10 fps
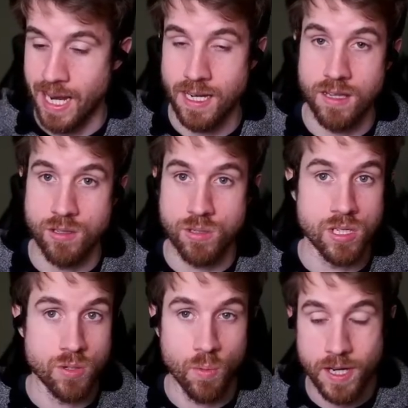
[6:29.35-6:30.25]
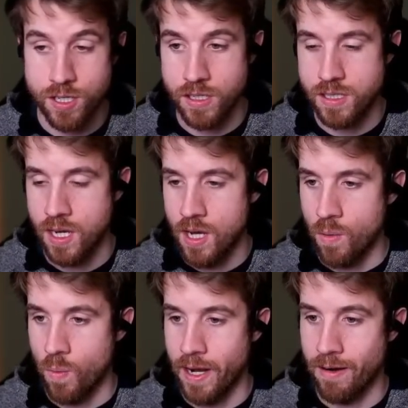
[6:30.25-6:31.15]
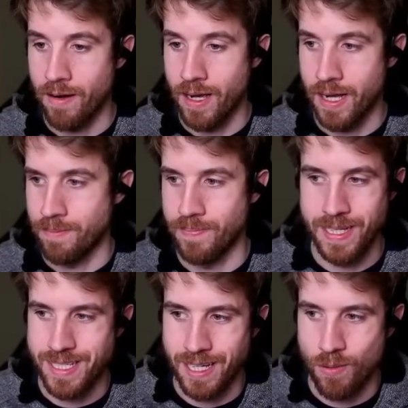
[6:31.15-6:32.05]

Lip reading: any of those situations where it's